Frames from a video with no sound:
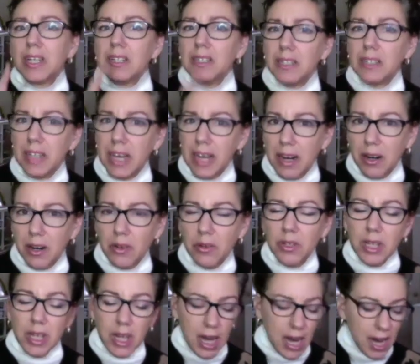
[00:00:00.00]
Now,
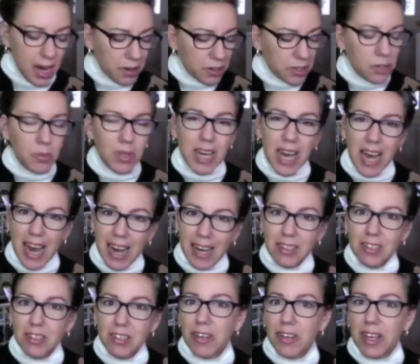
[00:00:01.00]
how can we
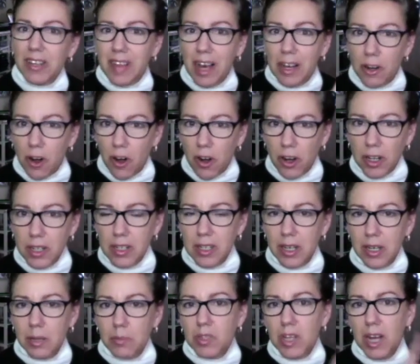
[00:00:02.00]
activate that
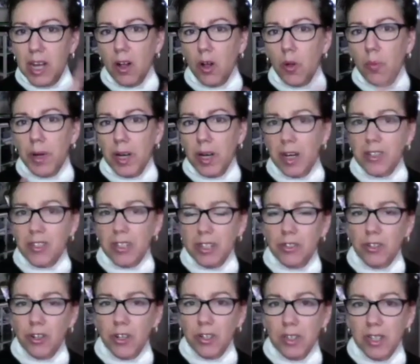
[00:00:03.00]
archetype to help us in
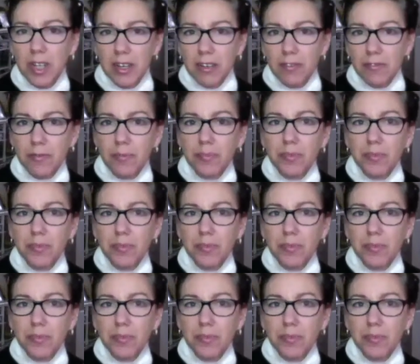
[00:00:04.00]
our life?